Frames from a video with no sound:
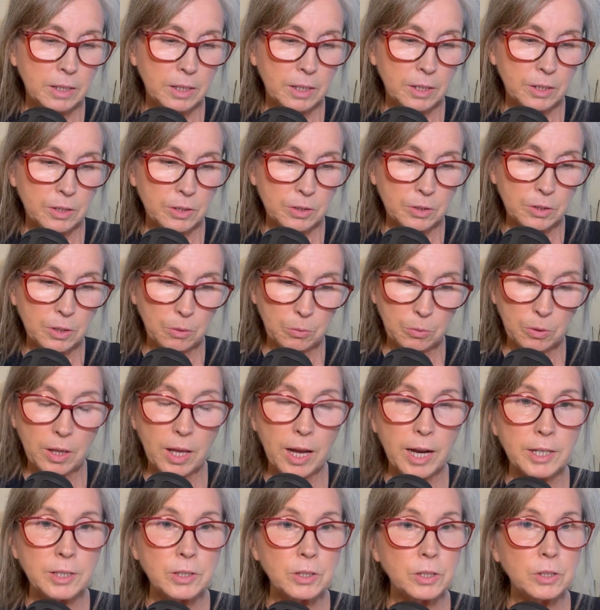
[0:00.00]
So we'll
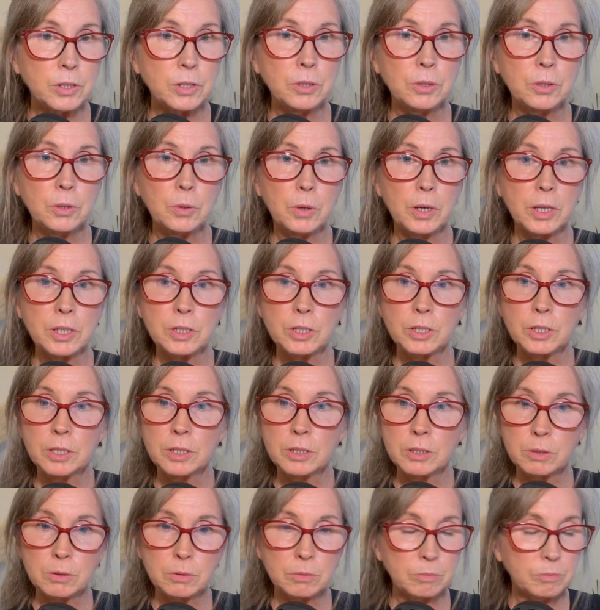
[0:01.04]
ask the two
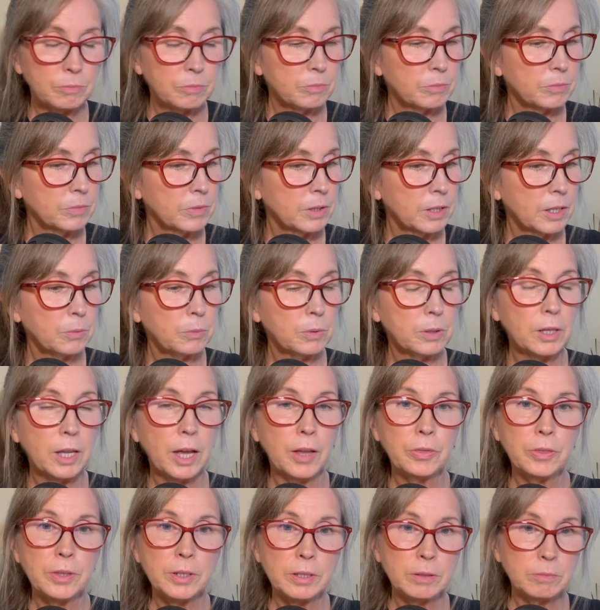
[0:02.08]
questions, then we'll
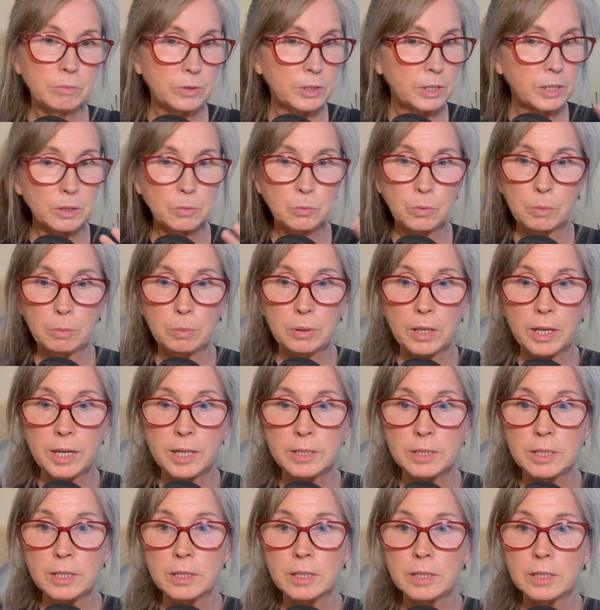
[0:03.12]
we're
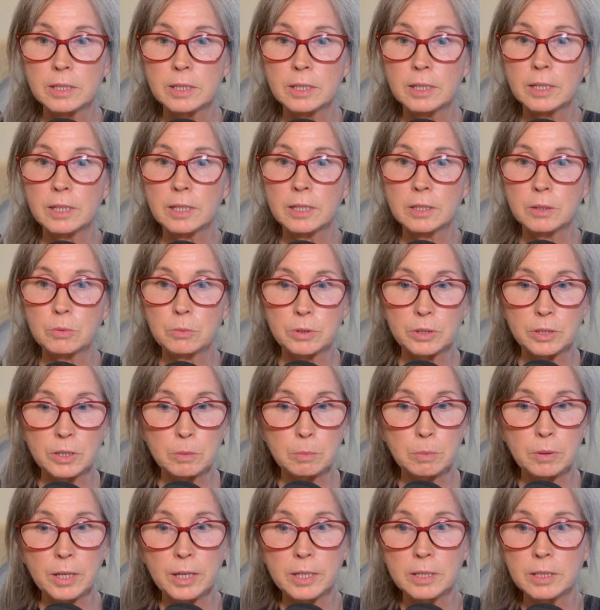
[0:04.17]
planting the seeds. We're just
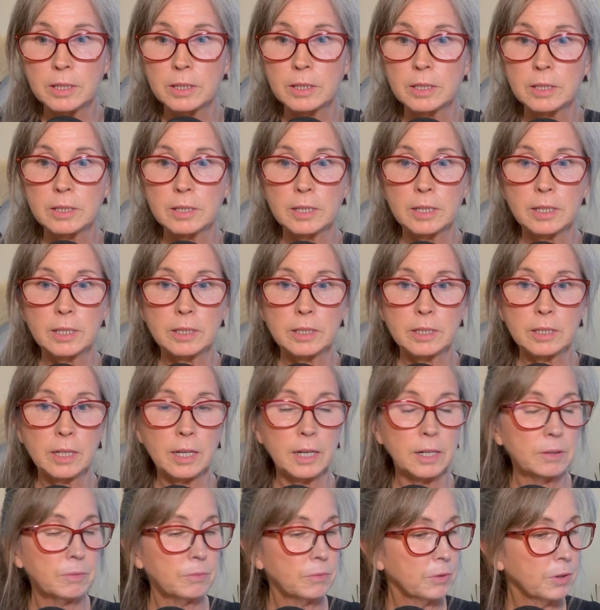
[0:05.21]
planting the seeds
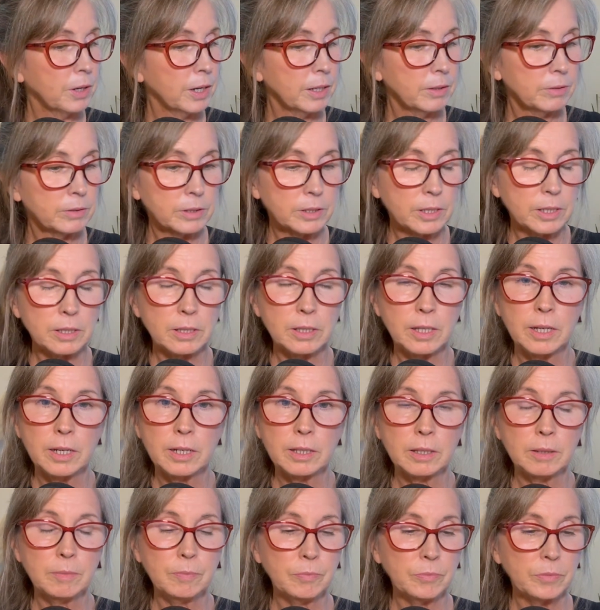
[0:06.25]
now, right? Just letting
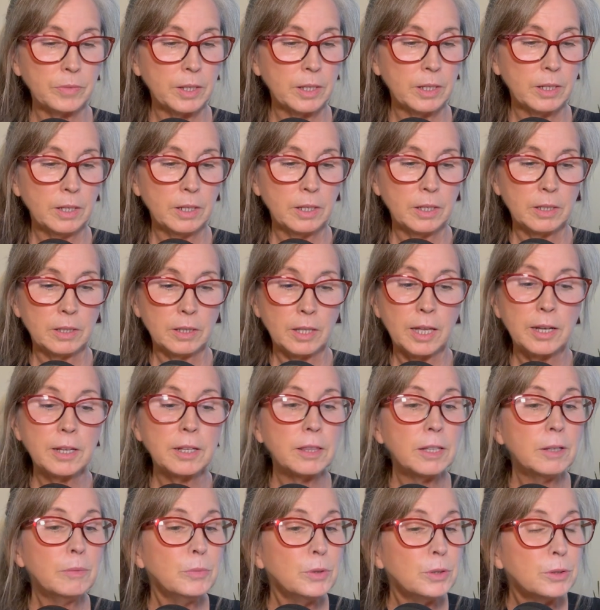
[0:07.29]
them
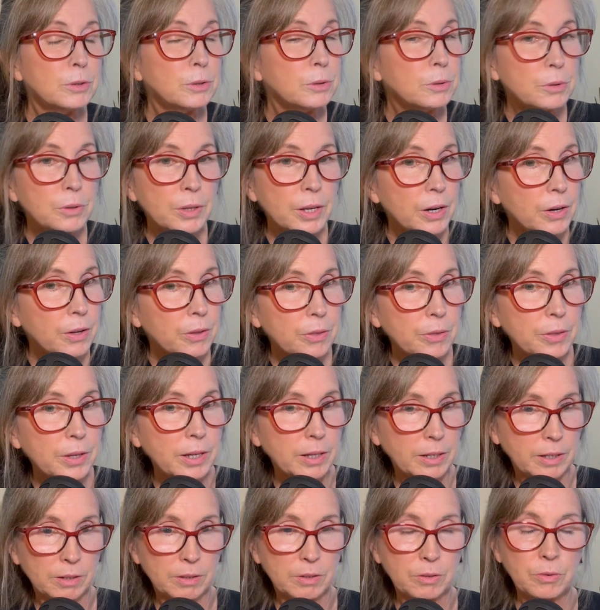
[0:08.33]
do their
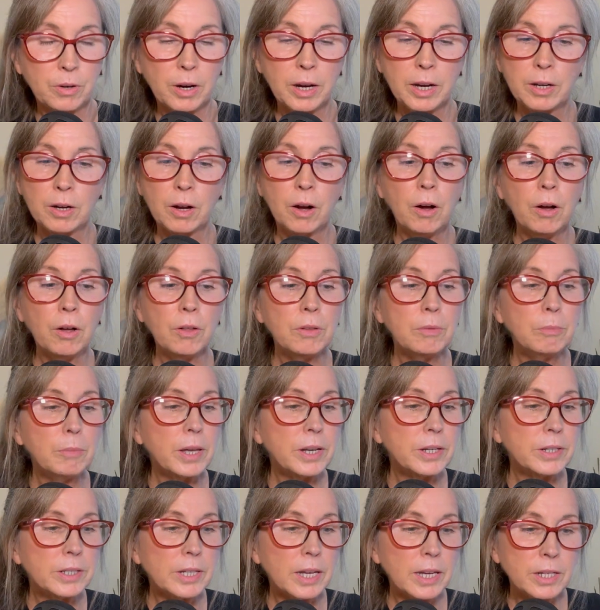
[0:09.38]
thing, right? All the
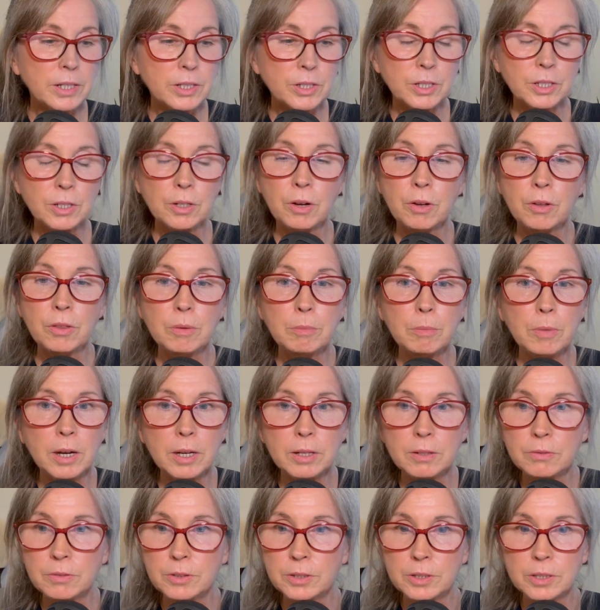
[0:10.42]
meditation, all the
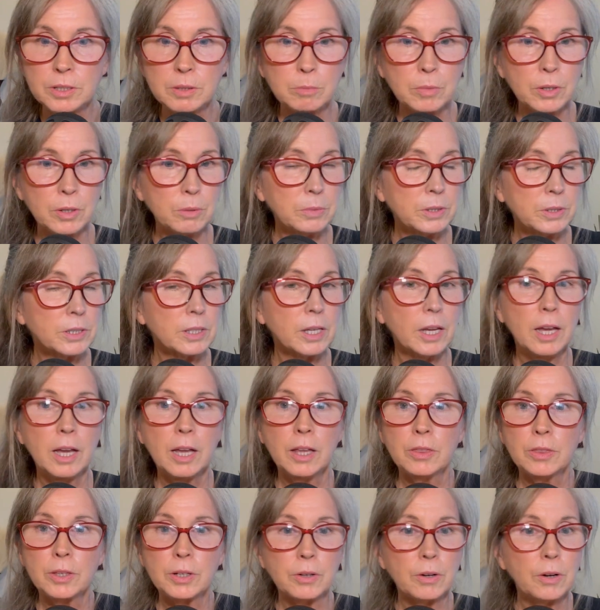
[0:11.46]
mindfulness moments,
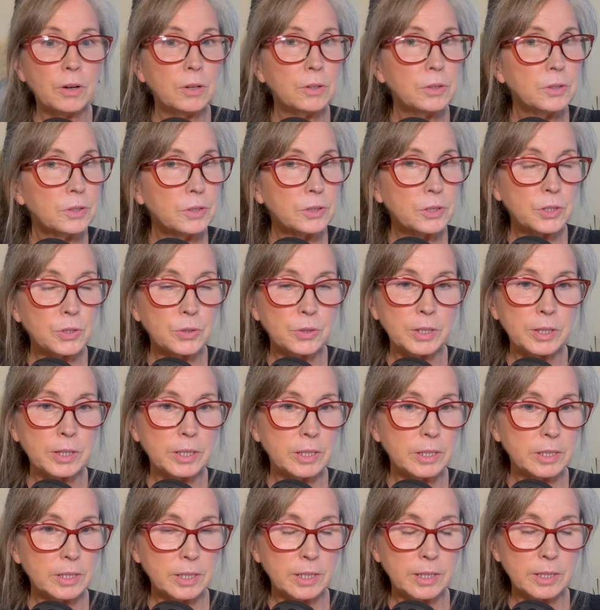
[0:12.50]
they're all nurturing these
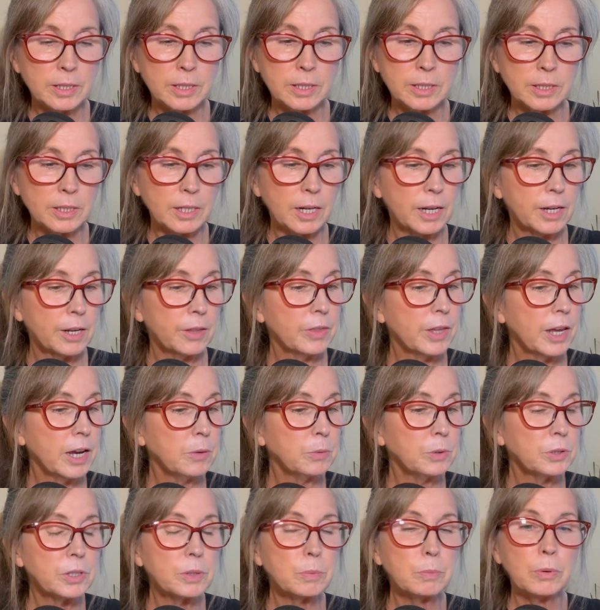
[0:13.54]
seeds inside, and they will
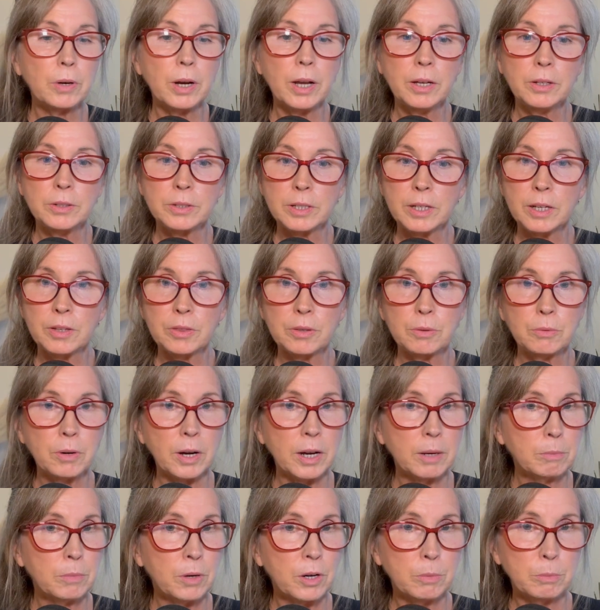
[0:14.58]
sprout at the right
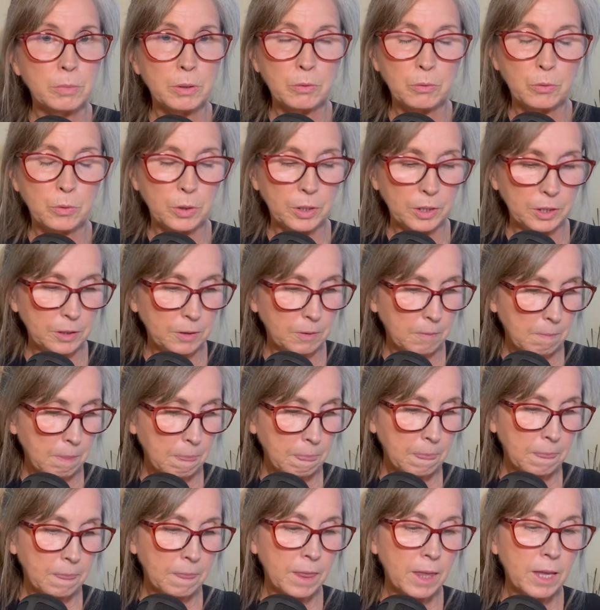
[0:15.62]
moment for you,
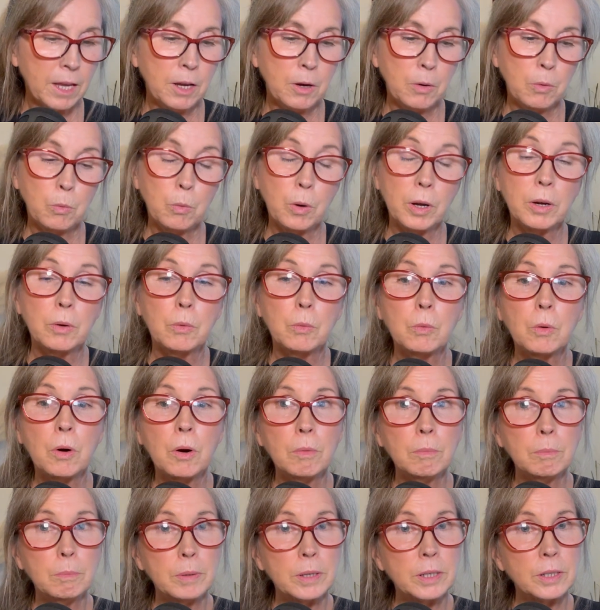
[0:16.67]
when it won't
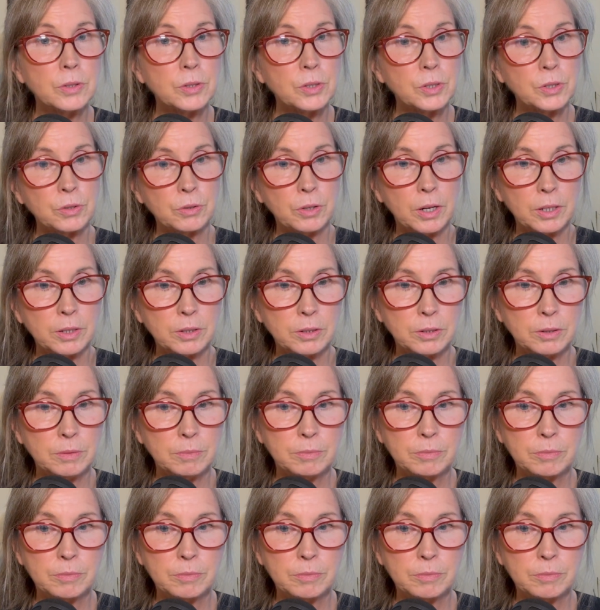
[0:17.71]
be a struggle.